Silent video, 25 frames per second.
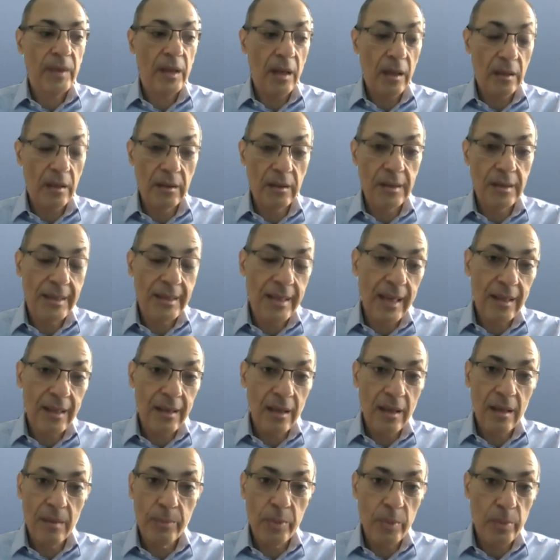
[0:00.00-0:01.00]
understand
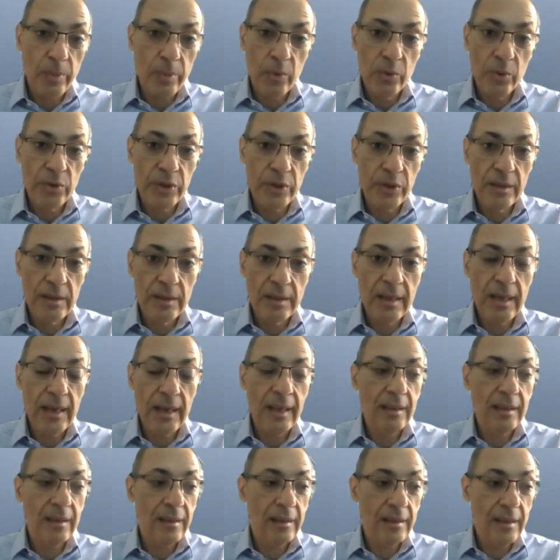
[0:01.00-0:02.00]
their proportions
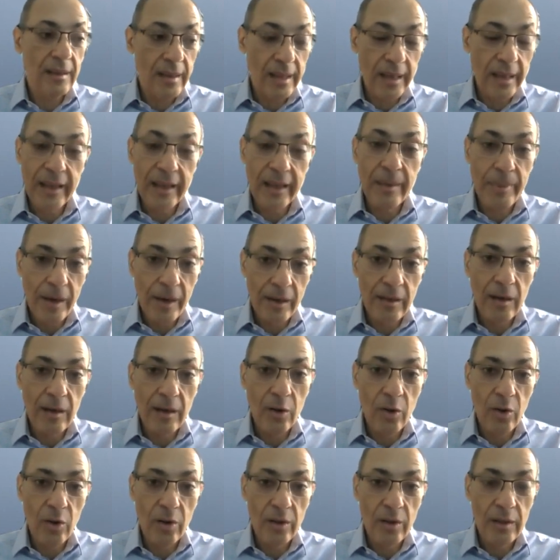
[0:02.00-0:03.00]
and think about it a
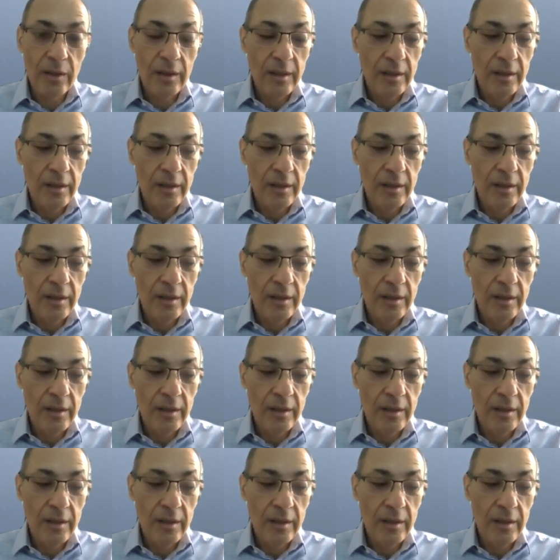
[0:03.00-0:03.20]
lot.